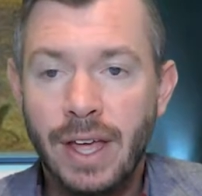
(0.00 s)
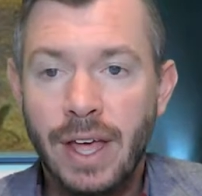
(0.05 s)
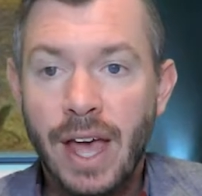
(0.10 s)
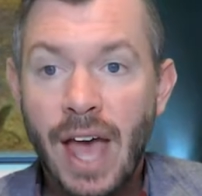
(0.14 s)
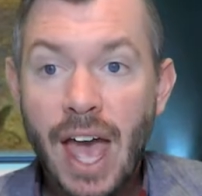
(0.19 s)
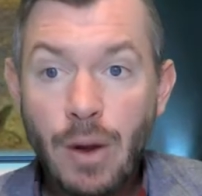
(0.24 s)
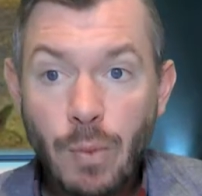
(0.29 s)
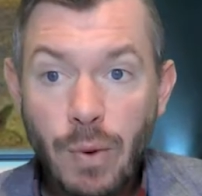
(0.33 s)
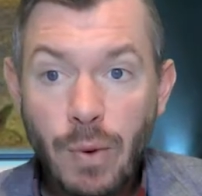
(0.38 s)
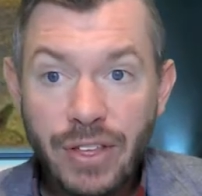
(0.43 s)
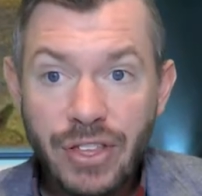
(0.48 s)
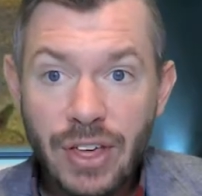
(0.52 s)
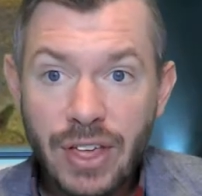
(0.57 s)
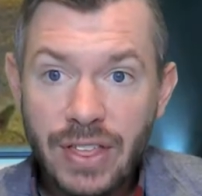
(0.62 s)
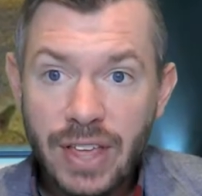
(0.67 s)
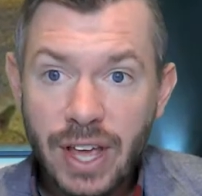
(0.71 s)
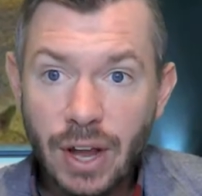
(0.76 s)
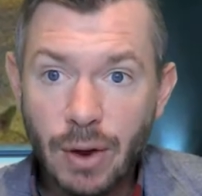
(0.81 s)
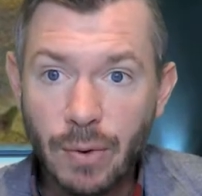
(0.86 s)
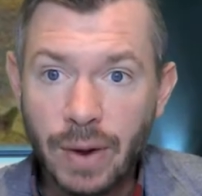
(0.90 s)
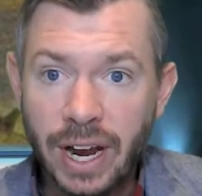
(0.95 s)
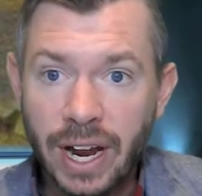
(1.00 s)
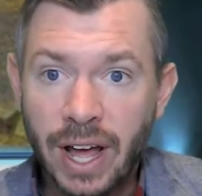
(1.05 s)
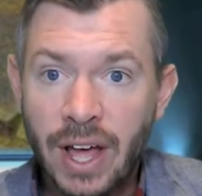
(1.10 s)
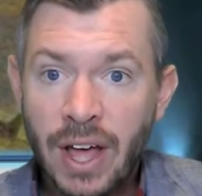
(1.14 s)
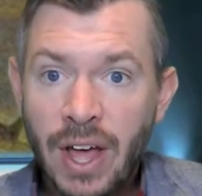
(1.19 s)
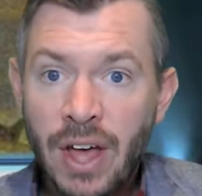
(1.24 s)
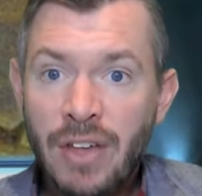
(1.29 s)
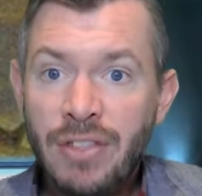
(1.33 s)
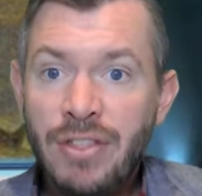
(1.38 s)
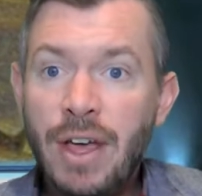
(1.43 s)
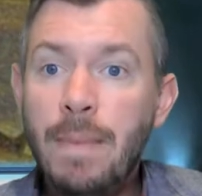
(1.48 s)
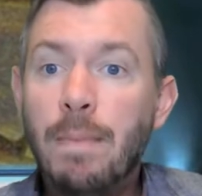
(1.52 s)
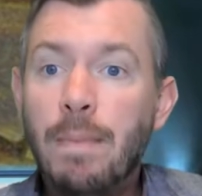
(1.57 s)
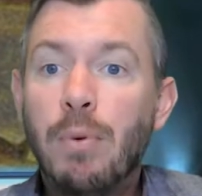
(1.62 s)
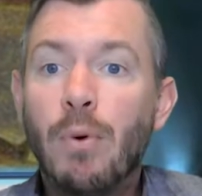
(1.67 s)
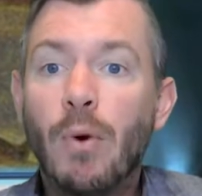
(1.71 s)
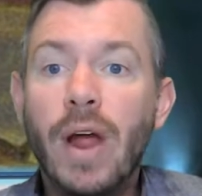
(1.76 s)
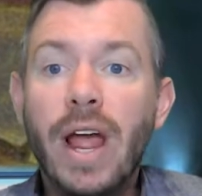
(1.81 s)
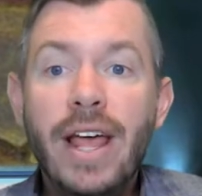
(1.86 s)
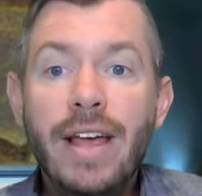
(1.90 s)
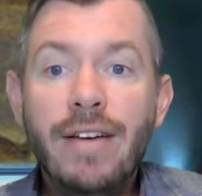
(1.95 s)
And within the arena, they
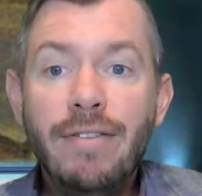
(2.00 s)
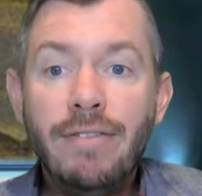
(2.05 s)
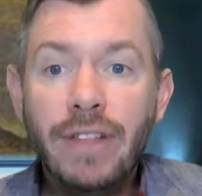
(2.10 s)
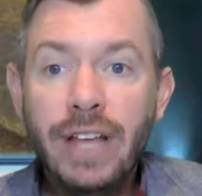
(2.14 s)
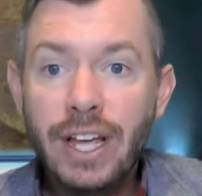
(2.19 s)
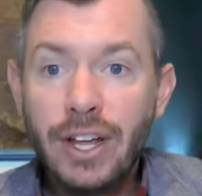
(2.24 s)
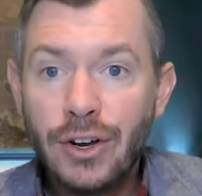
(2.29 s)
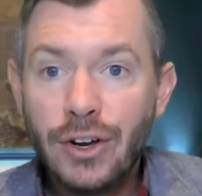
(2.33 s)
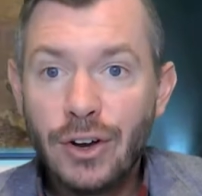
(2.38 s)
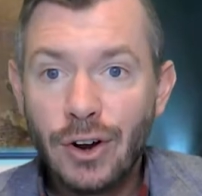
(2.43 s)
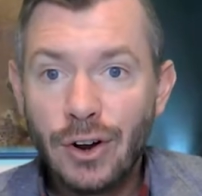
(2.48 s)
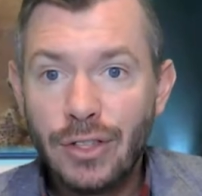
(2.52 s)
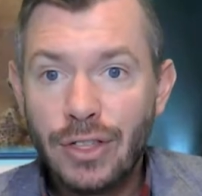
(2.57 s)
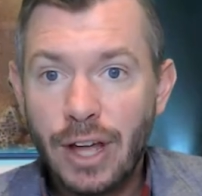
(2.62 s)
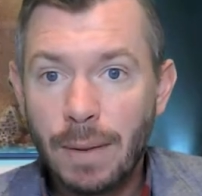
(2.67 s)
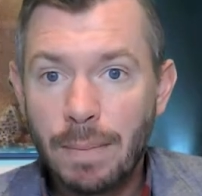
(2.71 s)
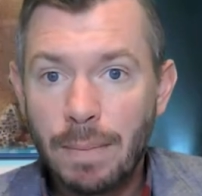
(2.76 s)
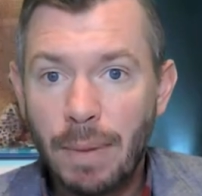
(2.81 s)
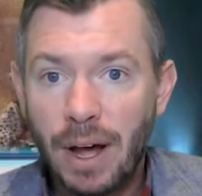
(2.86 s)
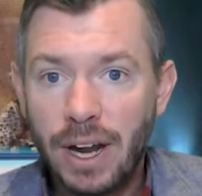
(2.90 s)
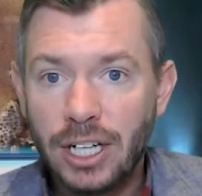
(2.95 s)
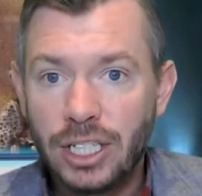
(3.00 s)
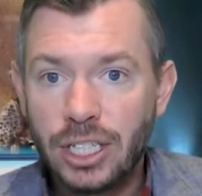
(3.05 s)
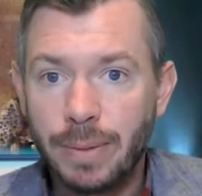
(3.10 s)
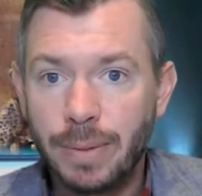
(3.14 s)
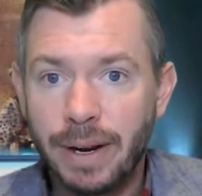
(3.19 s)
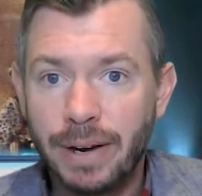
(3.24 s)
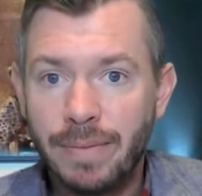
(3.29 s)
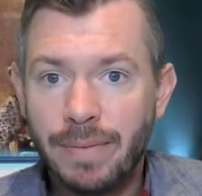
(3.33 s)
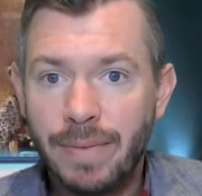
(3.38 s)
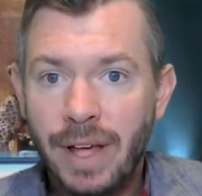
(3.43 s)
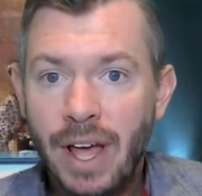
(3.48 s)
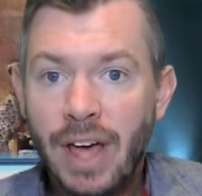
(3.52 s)
bravely endured their punishment.